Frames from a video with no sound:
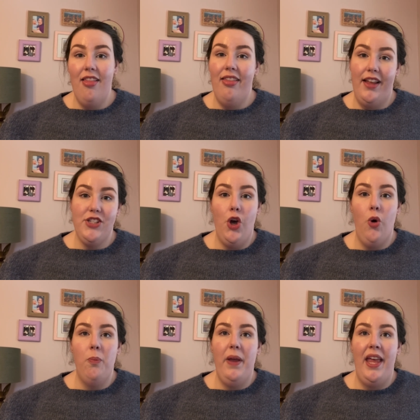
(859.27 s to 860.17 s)
Let's
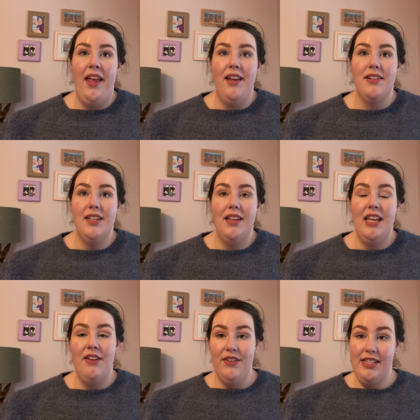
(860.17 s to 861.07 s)
hope it
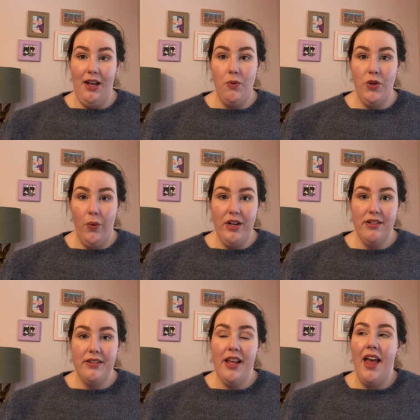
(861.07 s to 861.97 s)
evens out yours.